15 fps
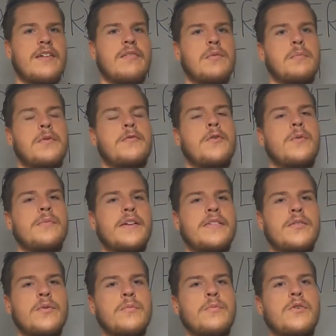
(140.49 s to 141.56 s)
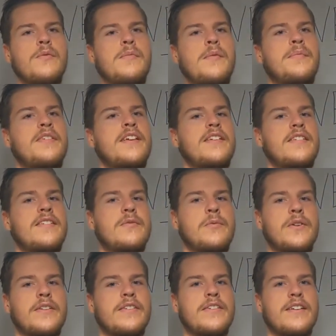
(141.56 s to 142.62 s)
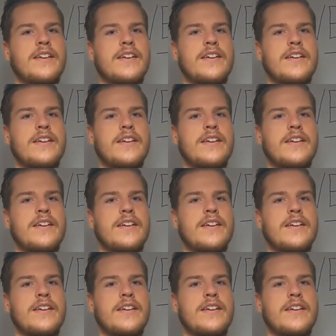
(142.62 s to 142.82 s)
I will perform the 2 warm-up sets with